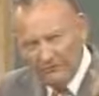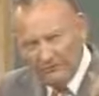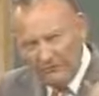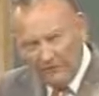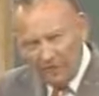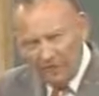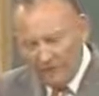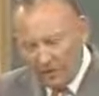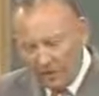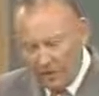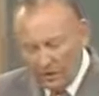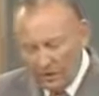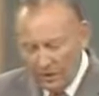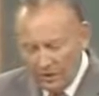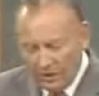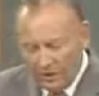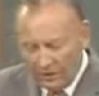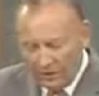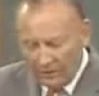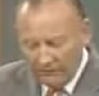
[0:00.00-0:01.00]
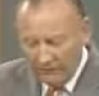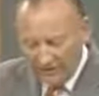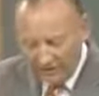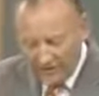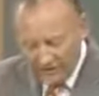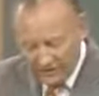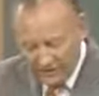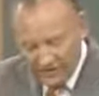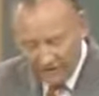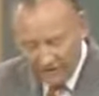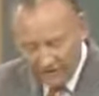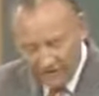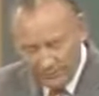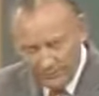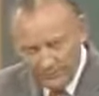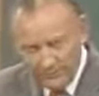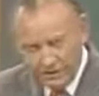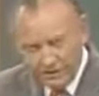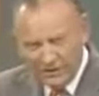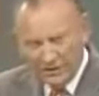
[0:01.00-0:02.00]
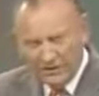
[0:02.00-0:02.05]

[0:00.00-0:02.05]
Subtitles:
Pharaoh of that time